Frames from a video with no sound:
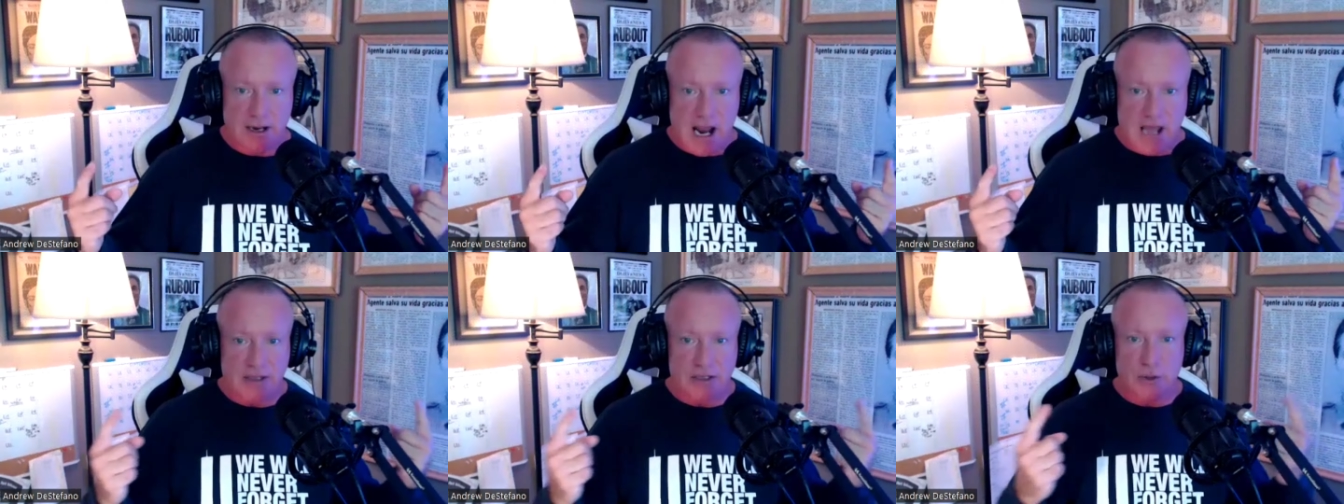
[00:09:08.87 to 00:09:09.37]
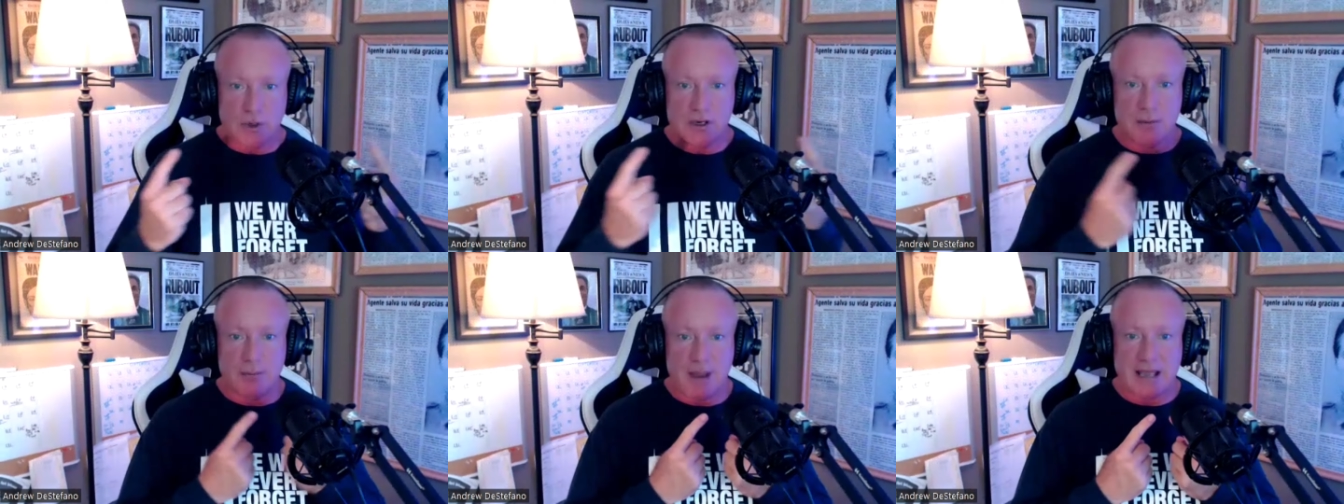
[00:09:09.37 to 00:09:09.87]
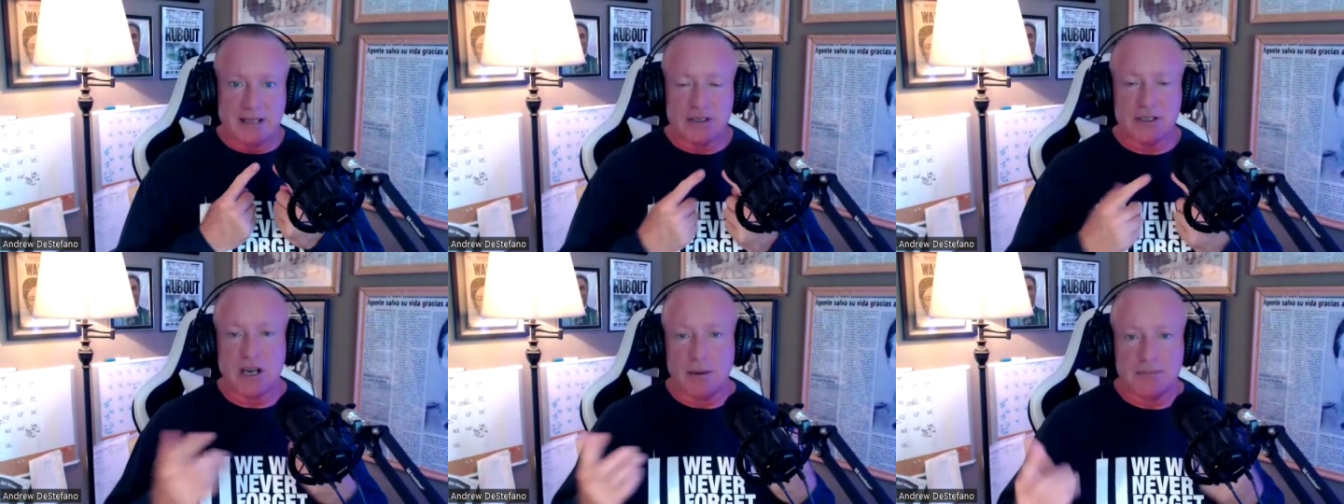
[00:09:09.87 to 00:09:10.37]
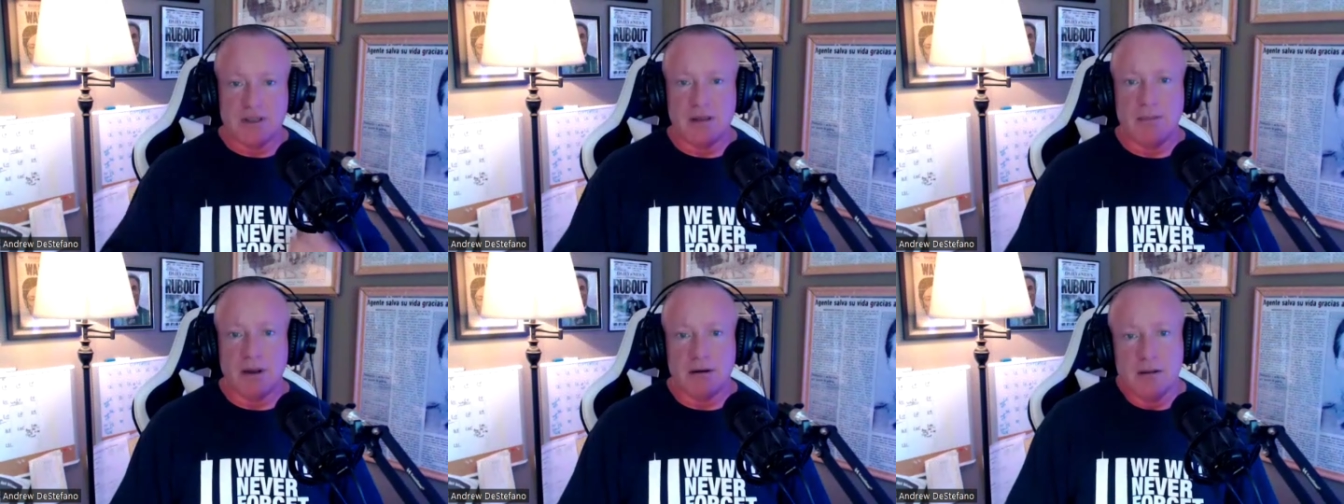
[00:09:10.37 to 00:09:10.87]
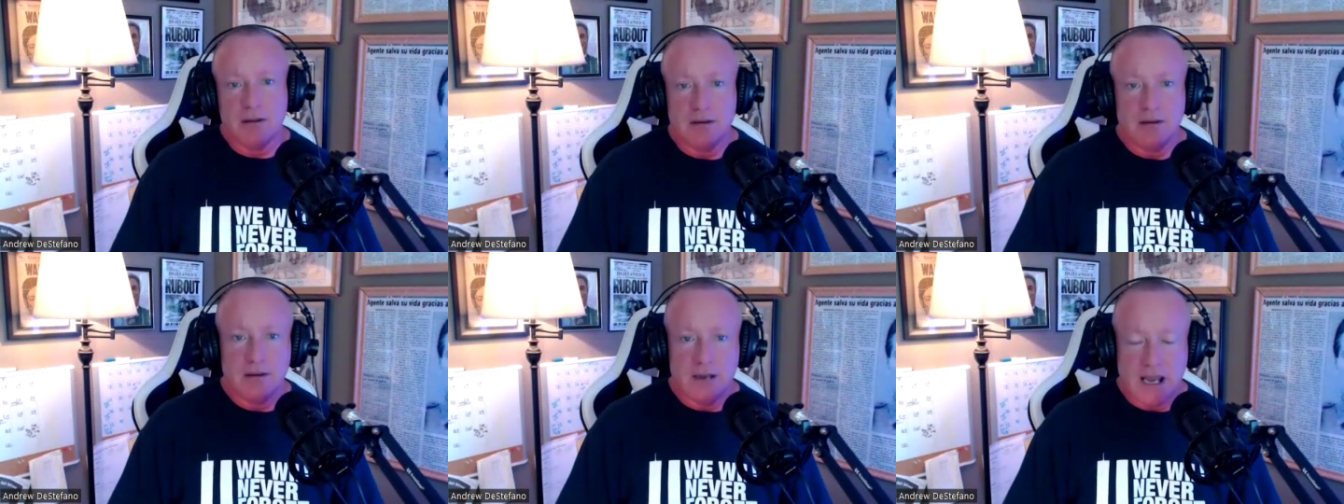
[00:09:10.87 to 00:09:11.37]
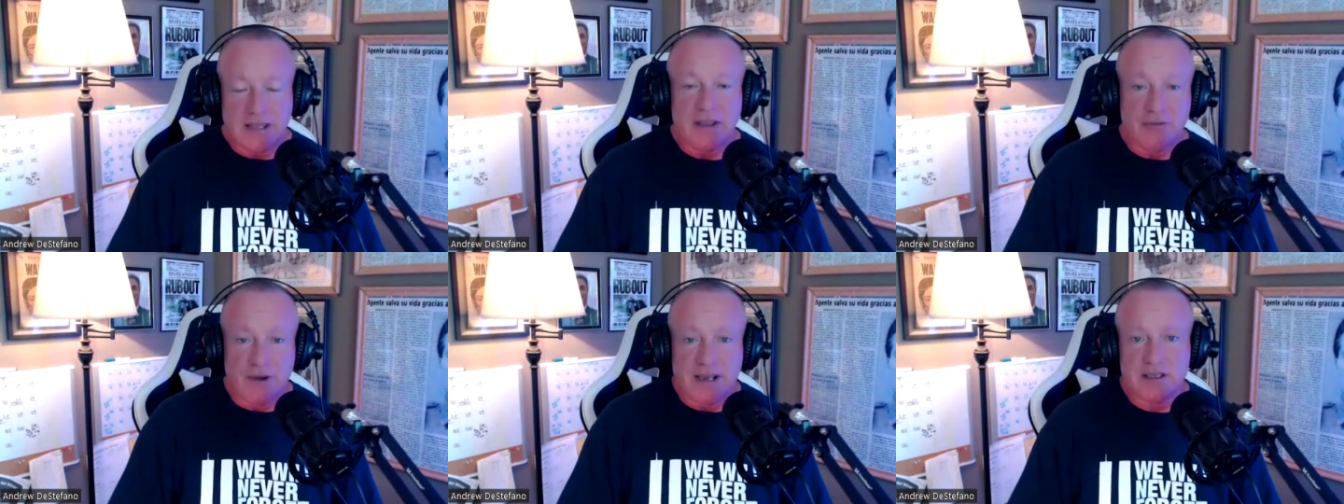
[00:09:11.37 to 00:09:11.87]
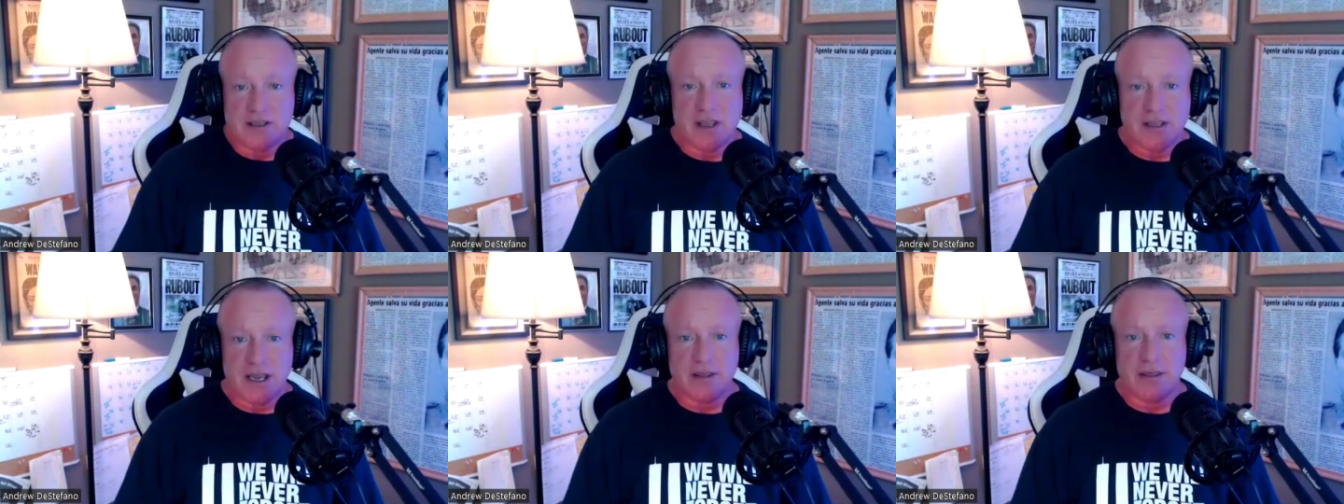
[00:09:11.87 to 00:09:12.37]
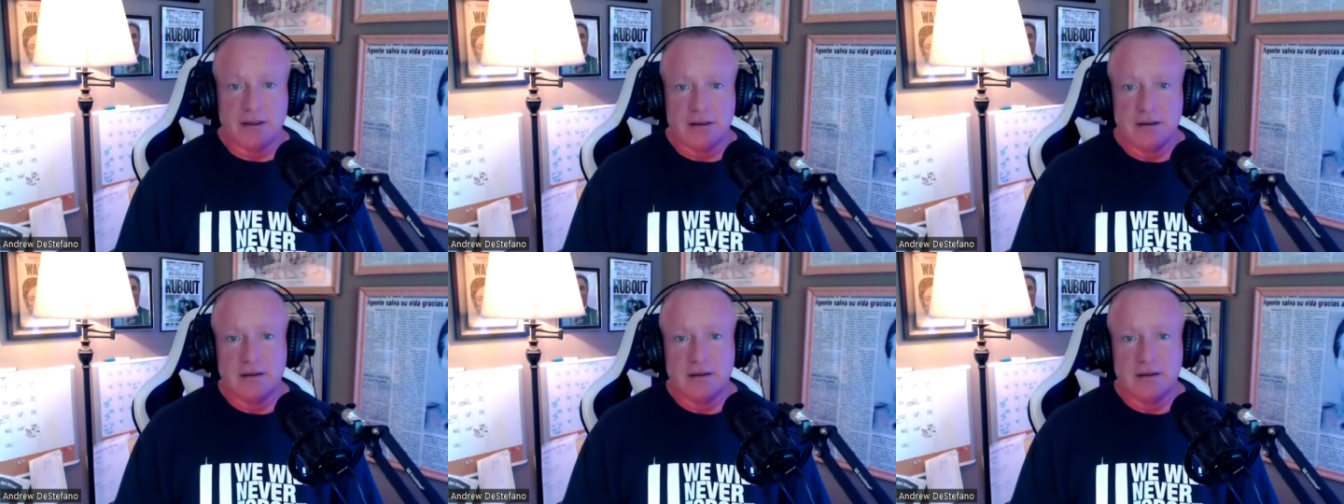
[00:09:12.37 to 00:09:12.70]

and the two combatants come to the middle and they fight to the death